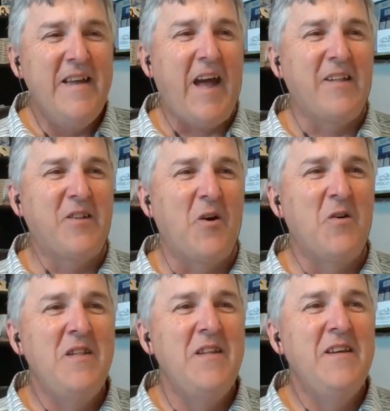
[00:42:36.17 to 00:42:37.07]
And so
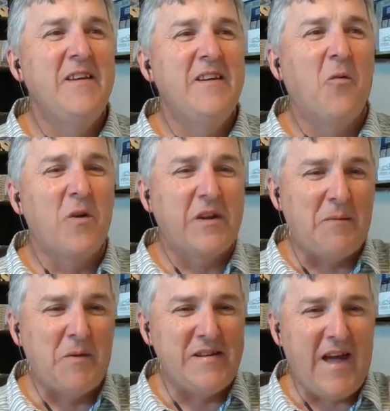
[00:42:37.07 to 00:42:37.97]
we're
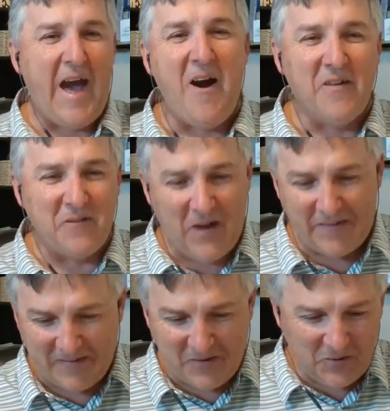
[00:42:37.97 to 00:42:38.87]
coming down. I've got
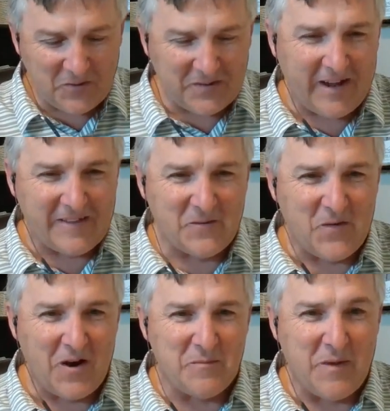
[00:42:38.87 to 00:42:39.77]
these 2 little kids in
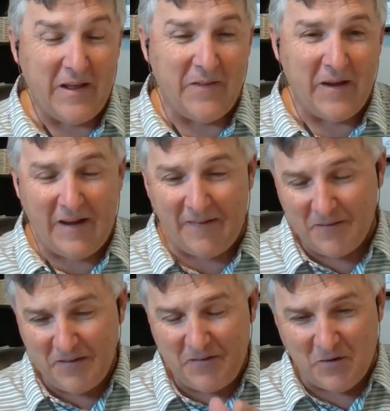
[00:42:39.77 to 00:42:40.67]
front of me, and they got
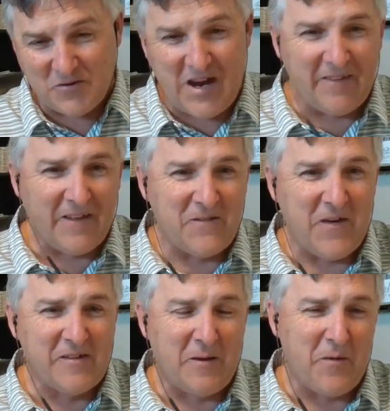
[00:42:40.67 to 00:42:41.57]
chain link
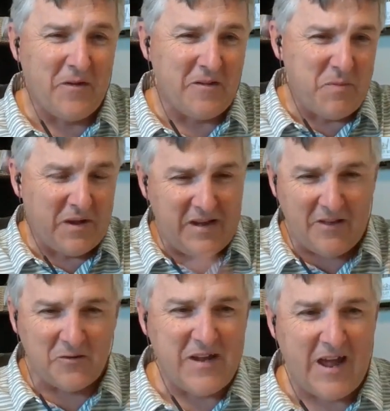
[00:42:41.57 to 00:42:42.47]
fence up there and these big
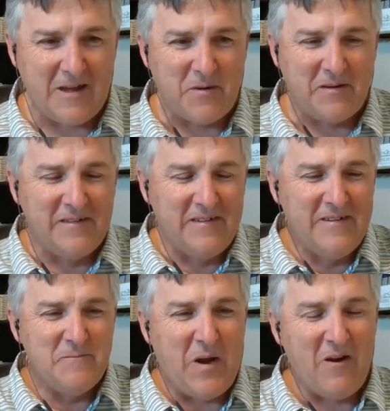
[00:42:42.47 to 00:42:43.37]
yellow tape. And
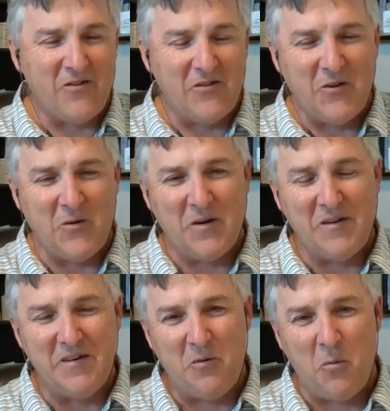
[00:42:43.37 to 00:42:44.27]
parents are
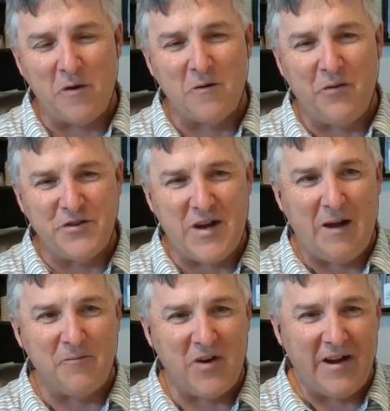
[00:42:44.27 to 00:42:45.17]
doing a wonderful
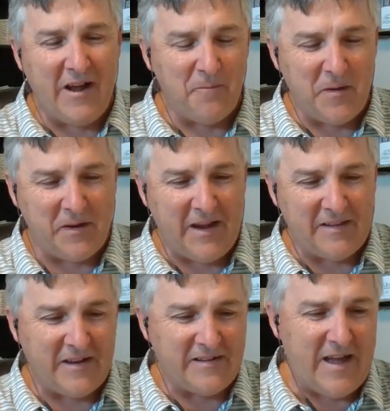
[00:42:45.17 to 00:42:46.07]
job trying to help the
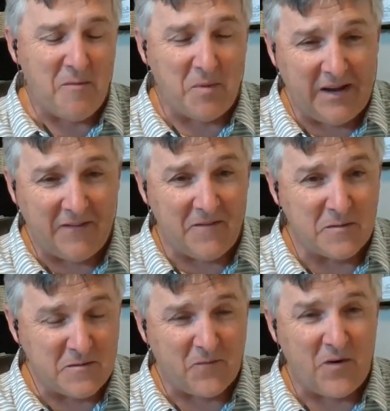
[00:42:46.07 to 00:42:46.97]
kids get down, but giving them
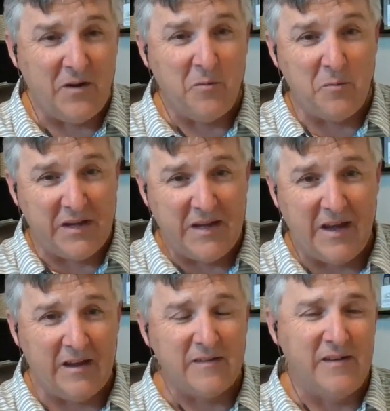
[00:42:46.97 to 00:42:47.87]
some freedom to be
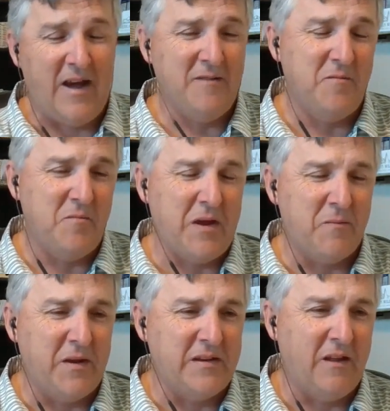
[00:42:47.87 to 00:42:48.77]
kids and not make a
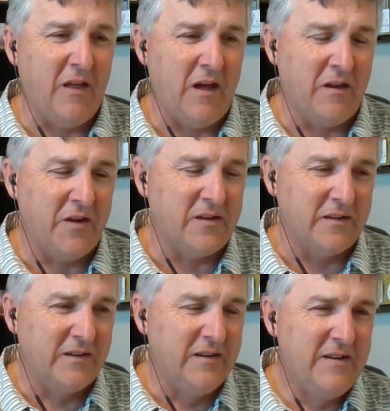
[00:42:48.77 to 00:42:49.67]
big deal out of it. And